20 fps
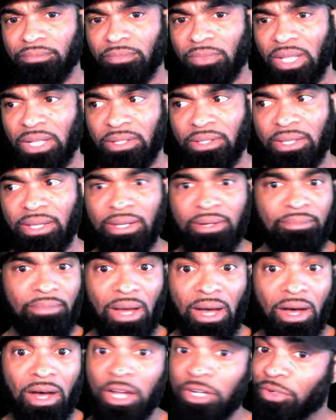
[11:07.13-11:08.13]
And then
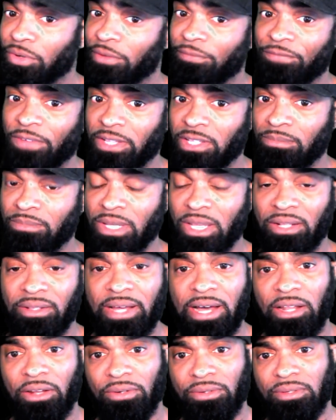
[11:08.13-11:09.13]
$150 million.
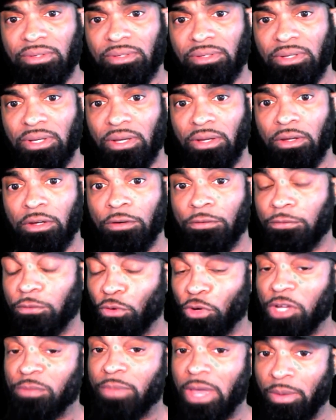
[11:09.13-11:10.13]

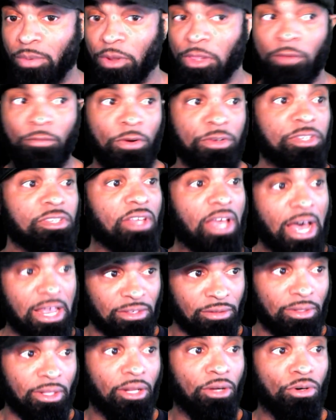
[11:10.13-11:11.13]
Floyd Mayweather versus
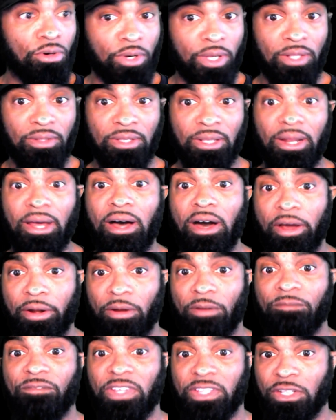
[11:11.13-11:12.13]
Oscar De La Hoya did
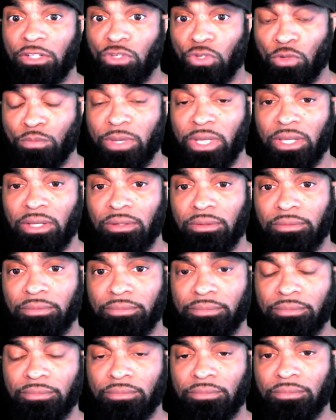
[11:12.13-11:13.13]
$152 million.
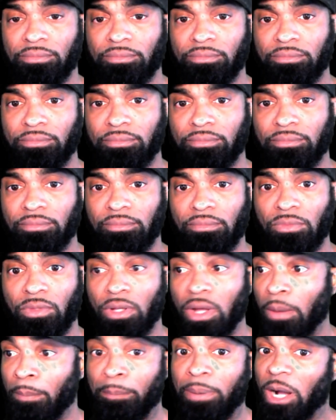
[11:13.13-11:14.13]

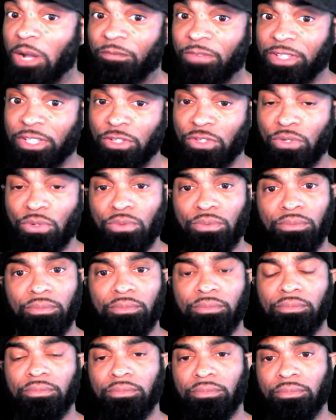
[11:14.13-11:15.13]
$152 million.
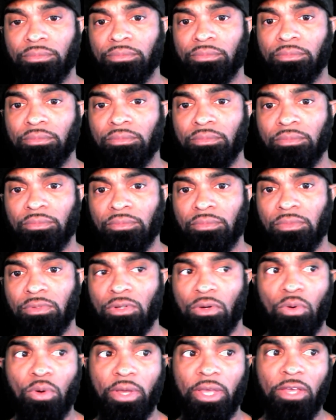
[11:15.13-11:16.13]

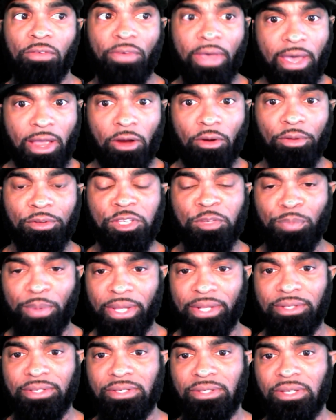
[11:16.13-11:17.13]
So if Errol
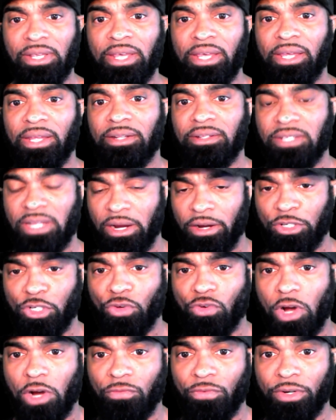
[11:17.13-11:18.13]
Spence and Terrence
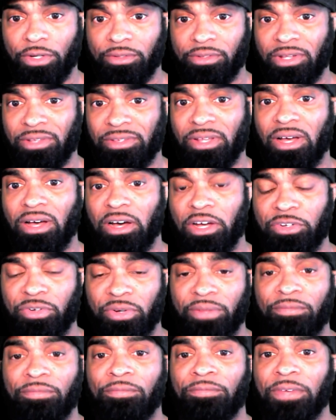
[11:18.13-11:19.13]
Crawford does
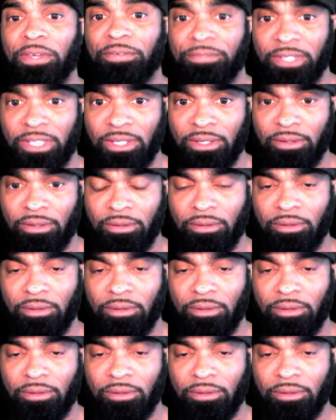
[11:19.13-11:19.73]
$150 million,